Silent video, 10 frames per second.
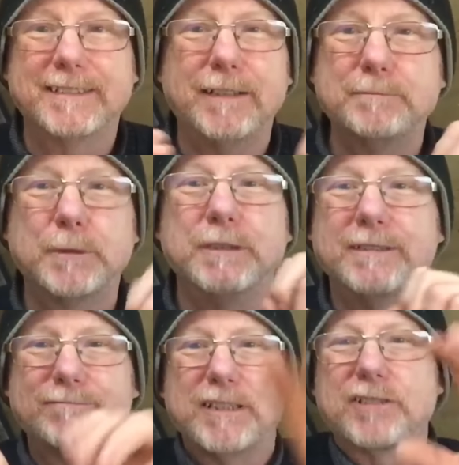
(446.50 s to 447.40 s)
don't put
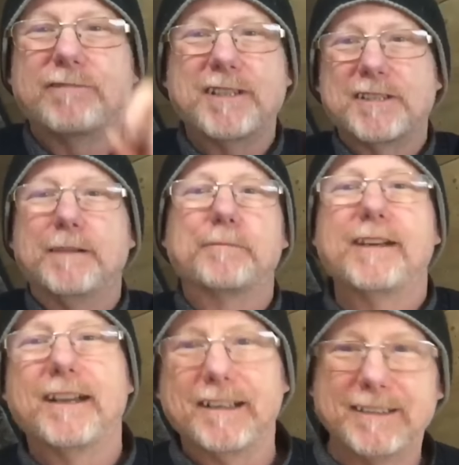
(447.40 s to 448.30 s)
your registration
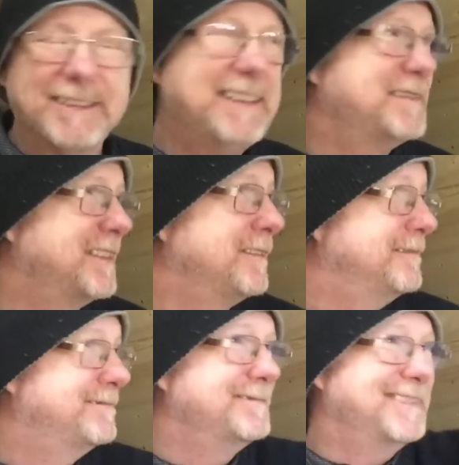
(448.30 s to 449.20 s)
number out there, even
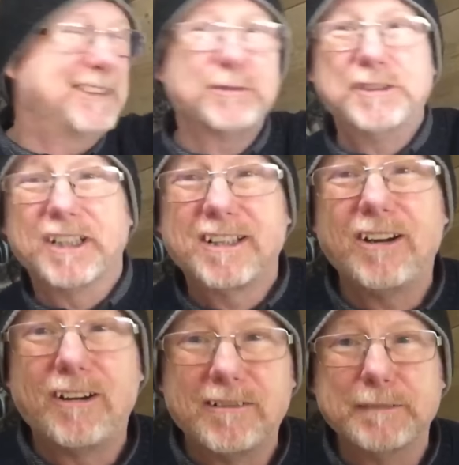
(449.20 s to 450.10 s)
though it's on your
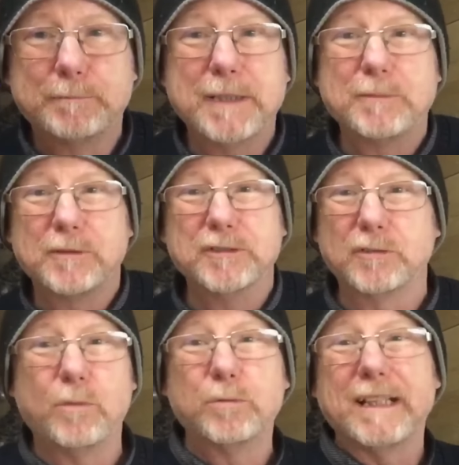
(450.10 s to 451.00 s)
car and people could
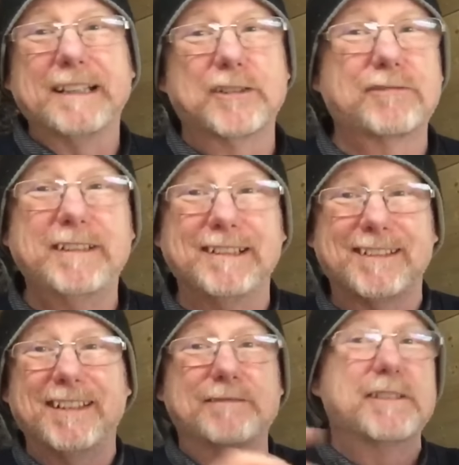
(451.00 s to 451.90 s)
just walk down the street
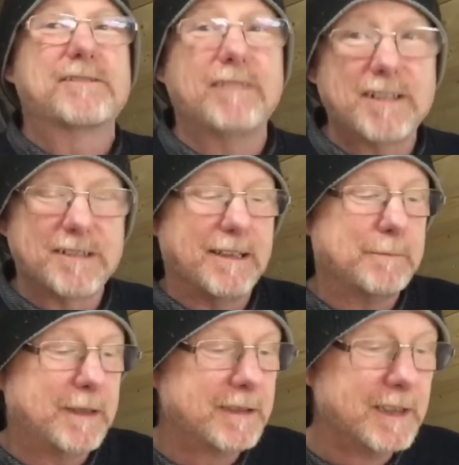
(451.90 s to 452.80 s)
and take your registration
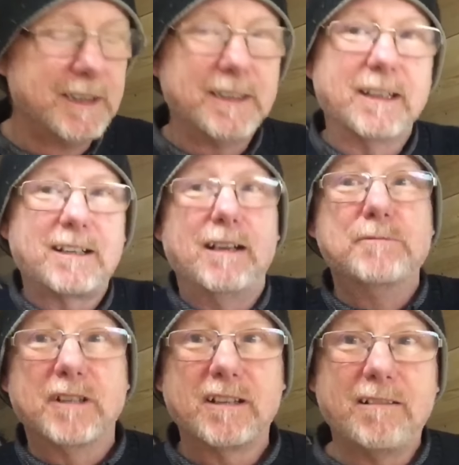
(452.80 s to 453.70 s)
number and
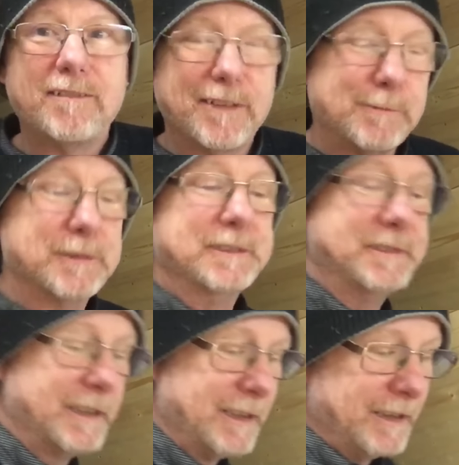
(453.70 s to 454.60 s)
clone your car if they want
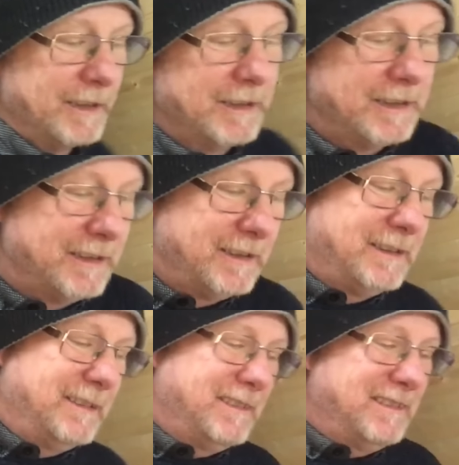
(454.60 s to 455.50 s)
to.
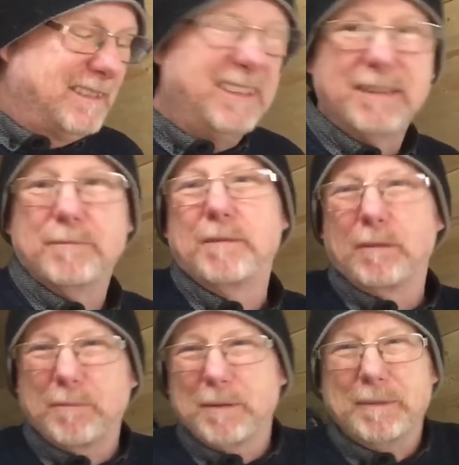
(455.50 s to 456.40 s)
So yeah,
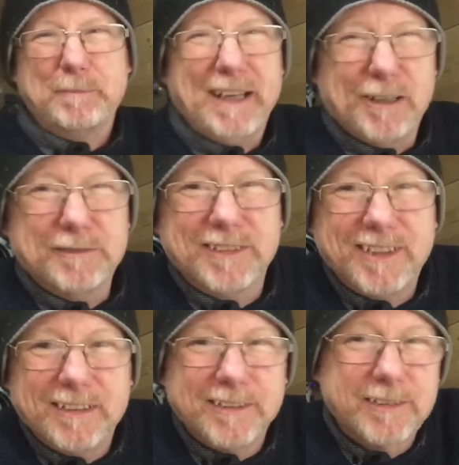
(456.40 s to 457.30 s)
maybe I'm being a bit
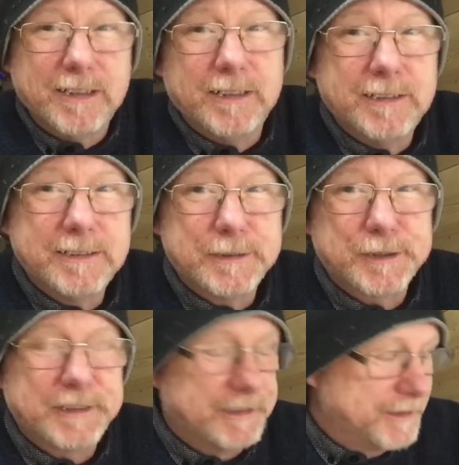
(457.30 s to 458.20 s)
overzealous, I
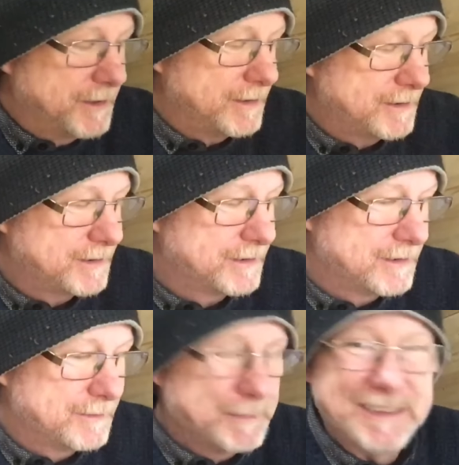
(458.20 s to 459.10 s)
don't know.
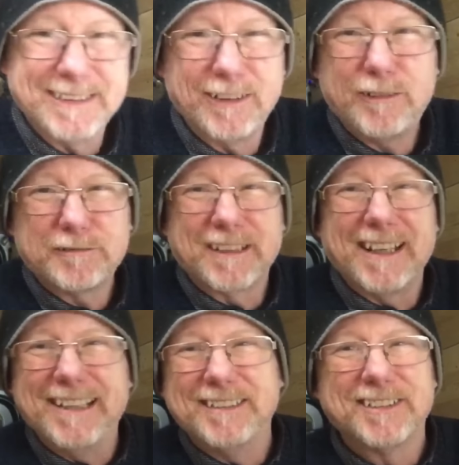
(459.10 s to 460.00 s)
But yeah, after
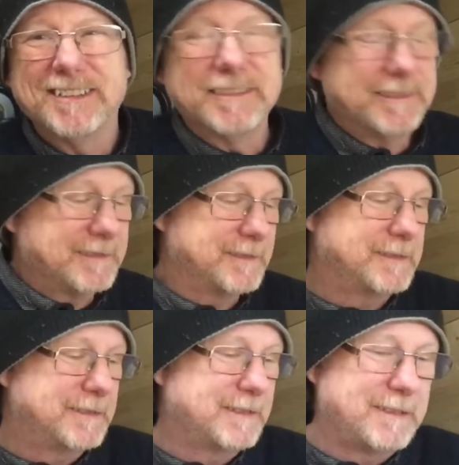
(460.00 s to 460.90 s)
that incident,
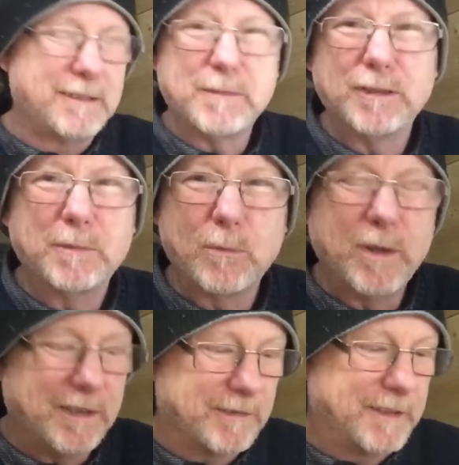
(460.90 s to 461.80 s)
I'm a little bit
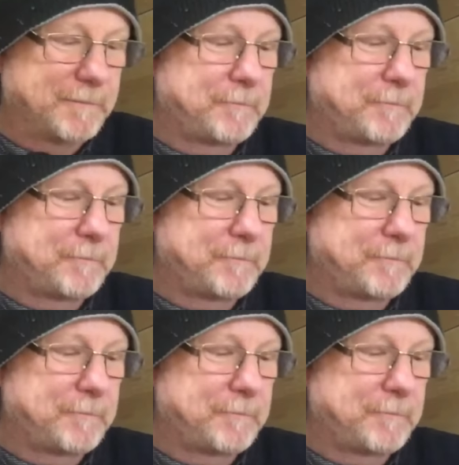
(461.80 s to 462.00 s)
weary.